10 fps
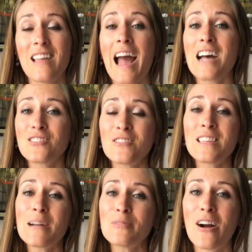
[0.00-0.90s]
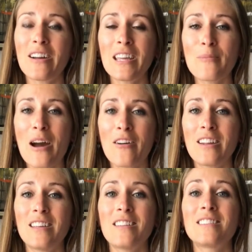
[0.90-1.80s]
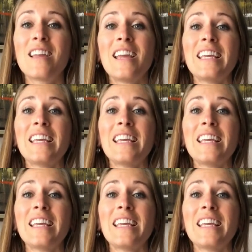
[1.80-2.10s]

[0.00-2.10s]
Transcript: The hazards that I'm talking about is